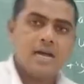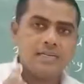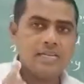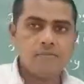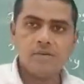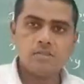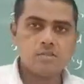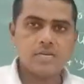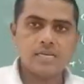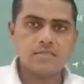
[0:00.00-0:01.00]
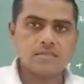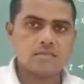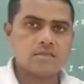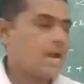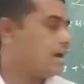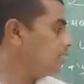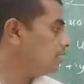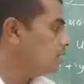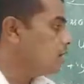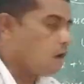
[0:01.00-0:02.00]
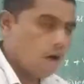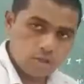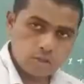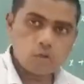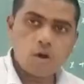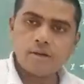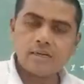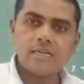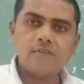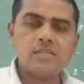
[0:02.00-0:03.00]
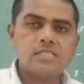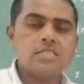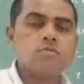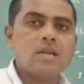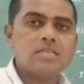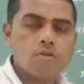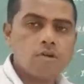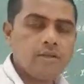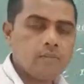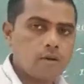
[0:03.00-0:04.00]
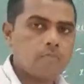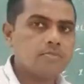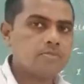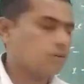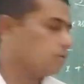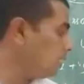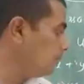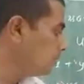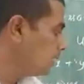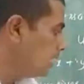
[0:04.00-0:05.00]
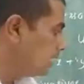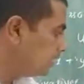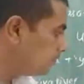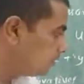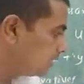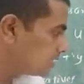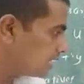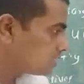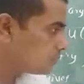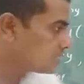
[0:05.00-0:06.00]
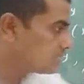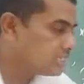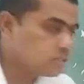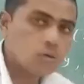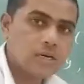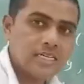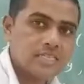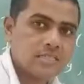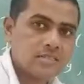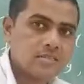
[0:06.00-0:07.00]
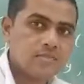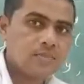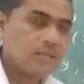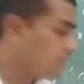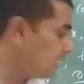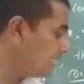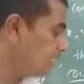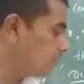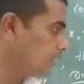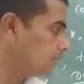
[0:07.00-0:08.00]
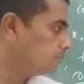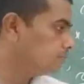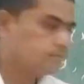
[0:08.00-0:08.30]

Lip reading: Derivatives which exist, and also alternate definition is while solving problems and all. If it satisfies these two conditions, if they are equal